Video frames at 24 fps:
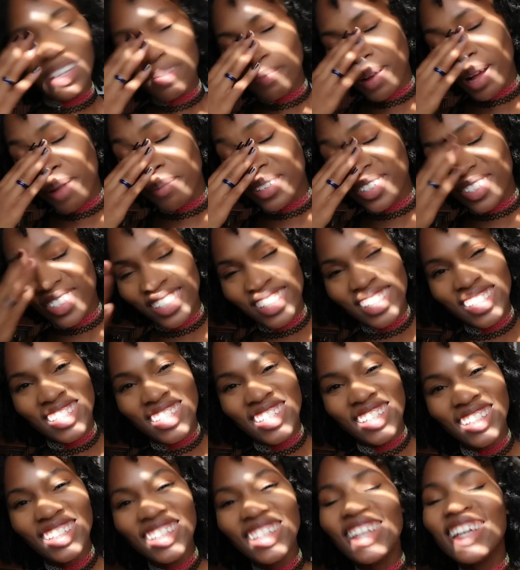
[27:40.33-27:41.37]

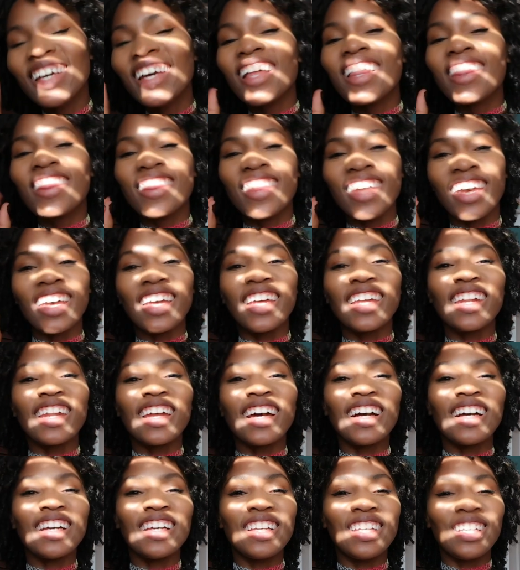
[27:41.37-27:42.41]
publishers, then
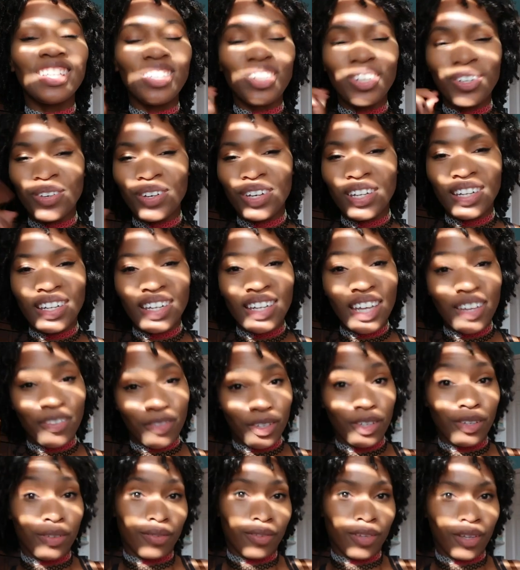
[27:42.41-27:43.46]
you can,
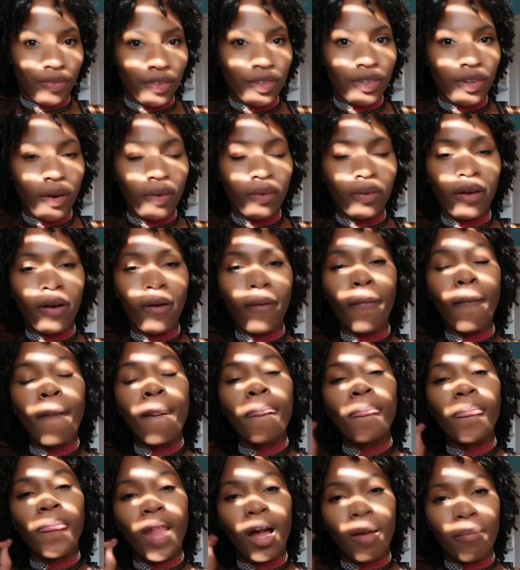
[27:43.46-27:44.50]
if you don't know,
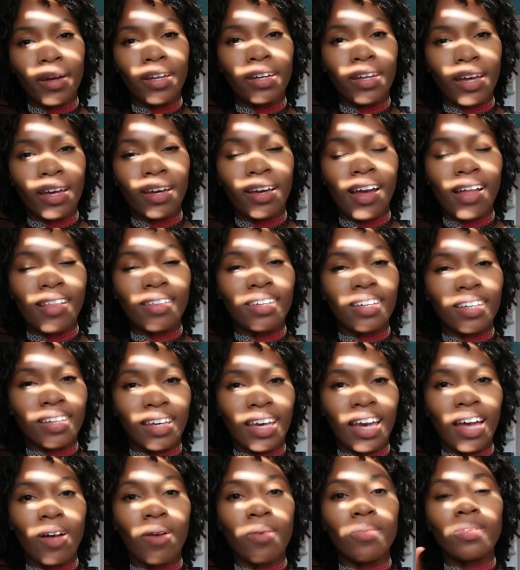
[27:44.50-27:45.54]
on my NetGalley
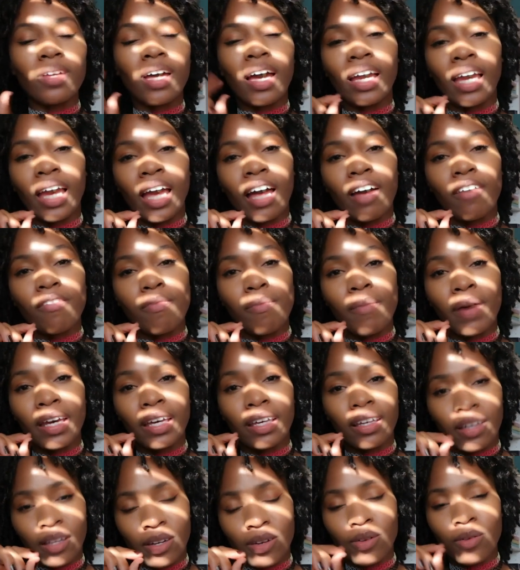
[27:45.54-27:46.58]
account, I have my
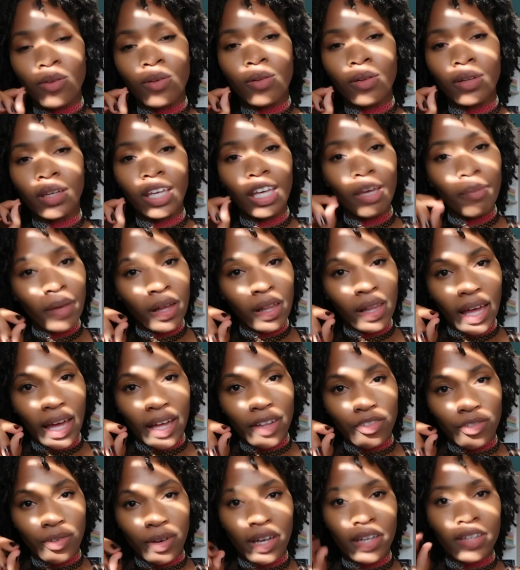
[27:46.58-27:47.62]
Kindle email
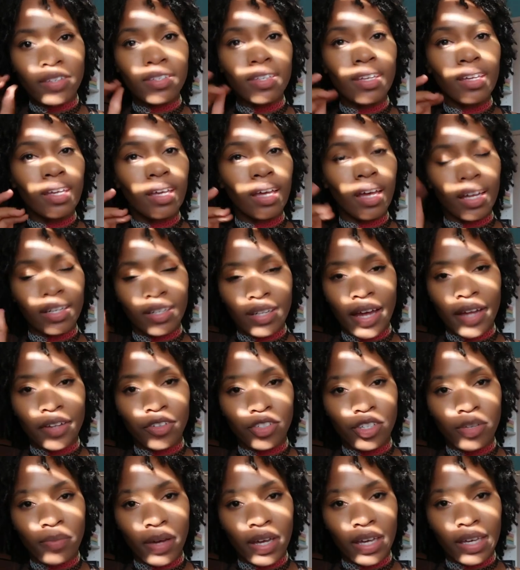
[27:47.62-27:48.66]
address
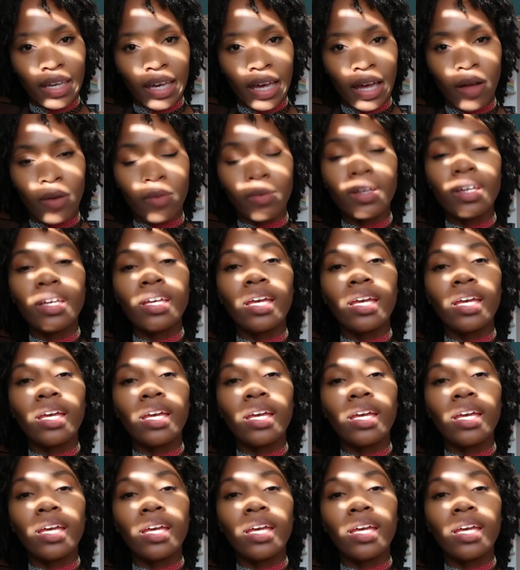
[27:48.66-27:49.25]
attached to my account,